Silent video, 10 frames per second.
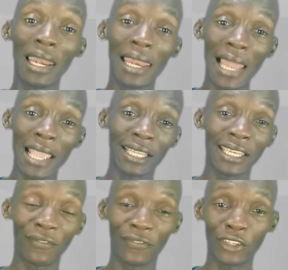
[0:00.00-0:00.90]

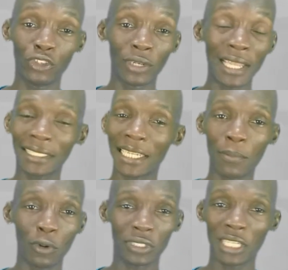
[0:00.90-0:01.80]
Like the video, that's
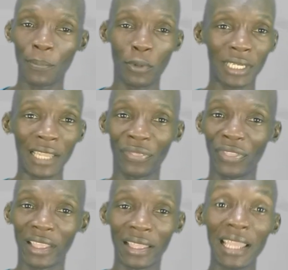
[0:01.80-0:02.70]
the most important
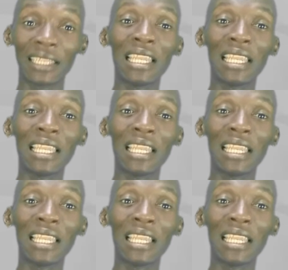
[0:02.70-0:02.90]
thing.